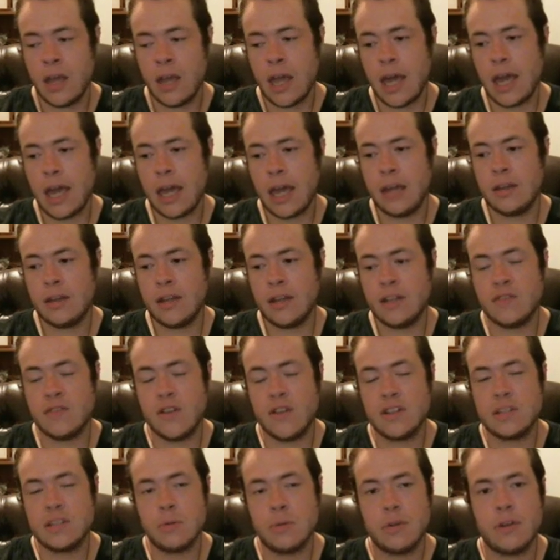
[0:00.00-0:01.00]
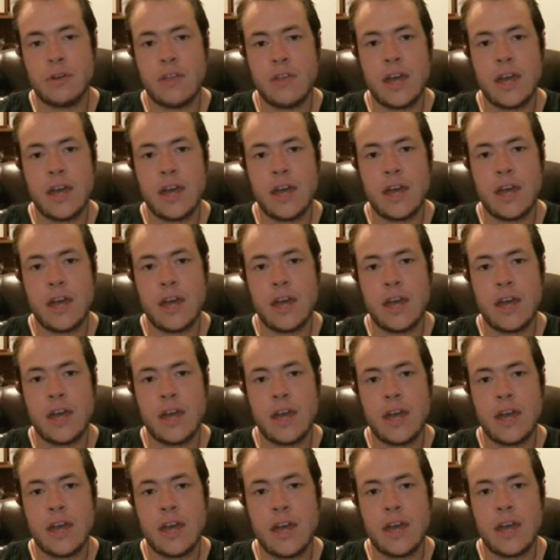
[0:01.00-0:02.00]
And it's very similar to that. It's like
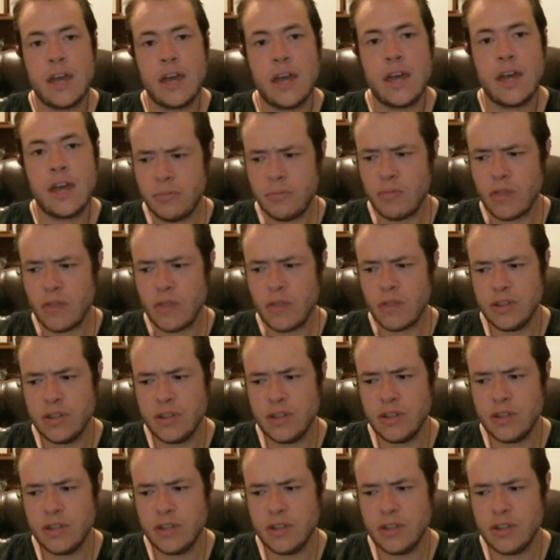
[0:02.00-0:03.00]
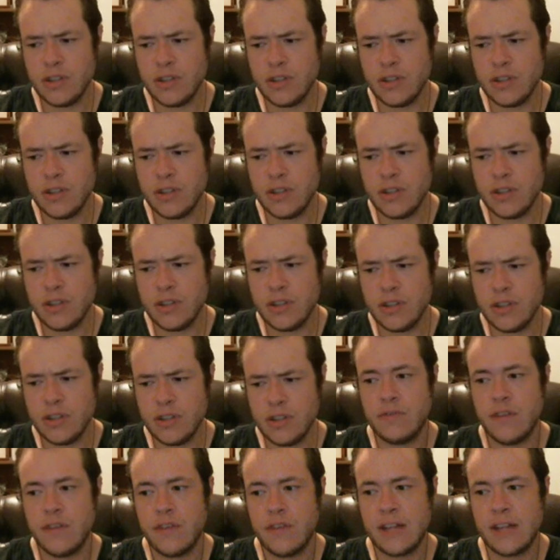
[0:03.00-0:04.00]
the demons will use
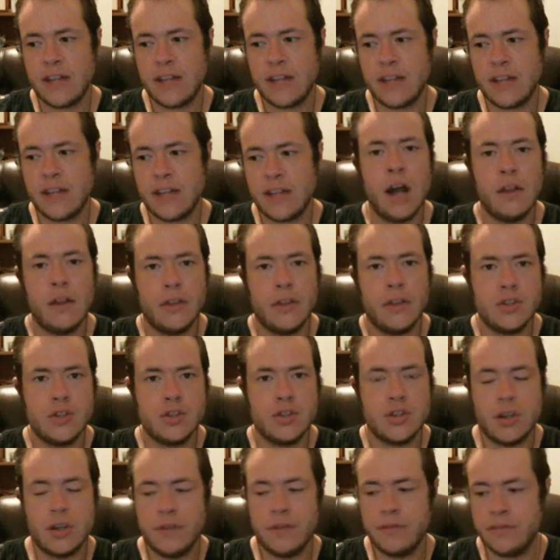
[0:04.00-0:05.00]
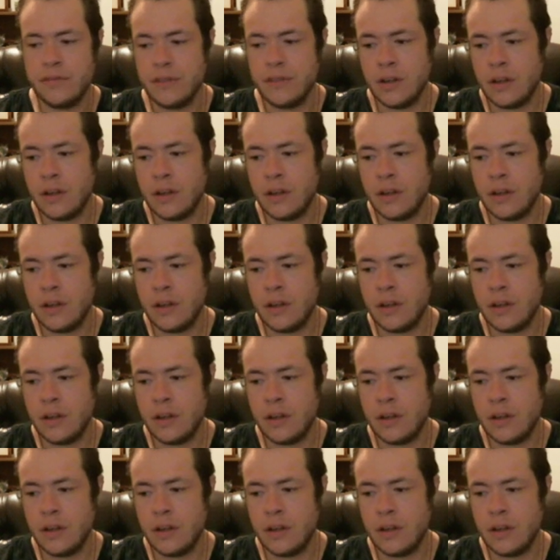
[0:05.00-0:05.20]
advanced knowledge of,